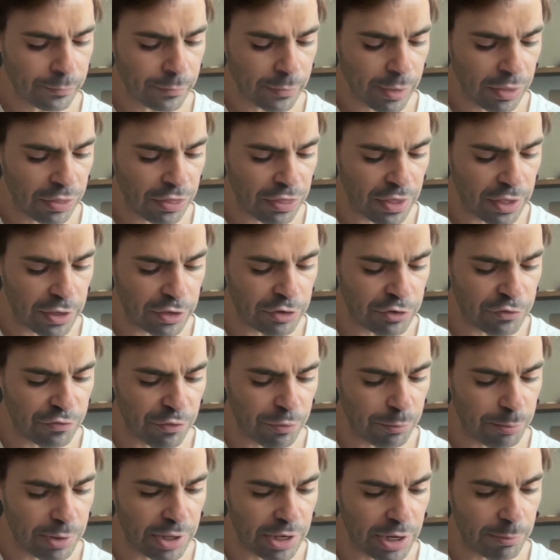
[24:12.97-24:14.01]
Thank you for
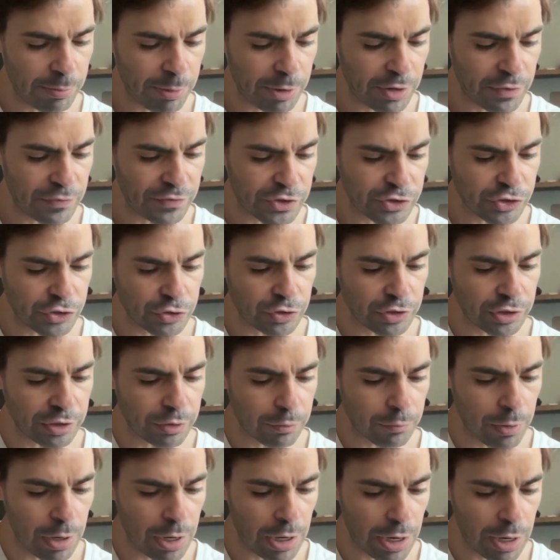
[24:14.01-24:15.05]
being a part of this journey.
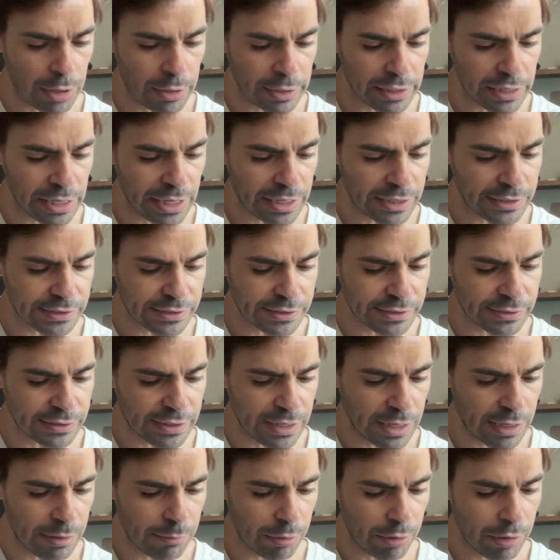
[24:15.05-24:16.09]
What our clients
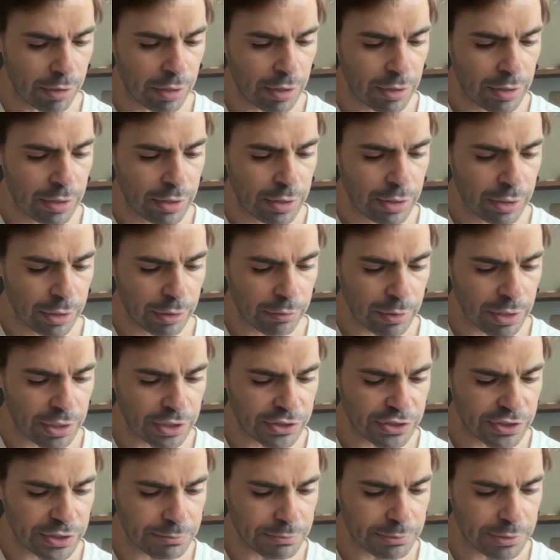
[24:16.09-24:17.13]
say about great
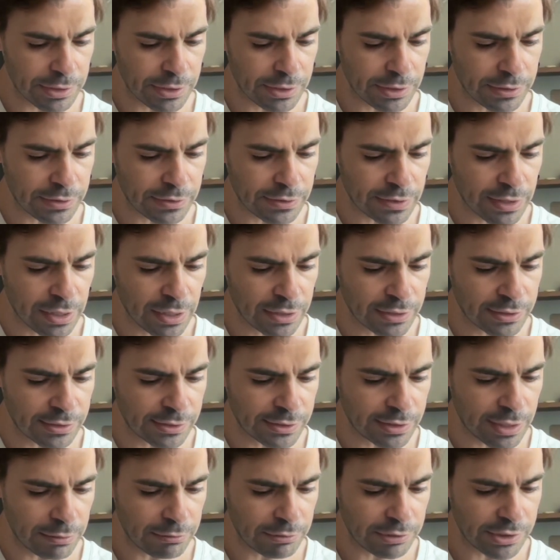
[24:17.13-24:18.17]
gymnast,
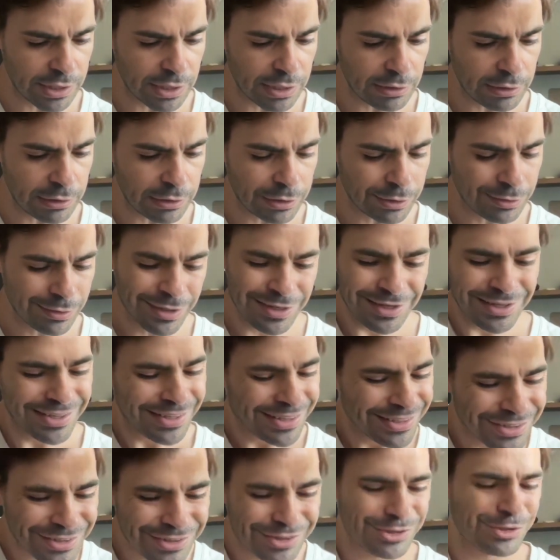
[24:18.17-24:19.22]
David Taylor,
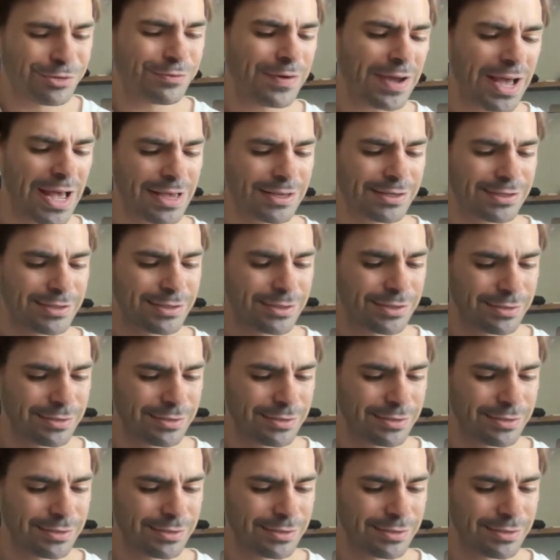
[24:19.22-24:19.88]
too fast.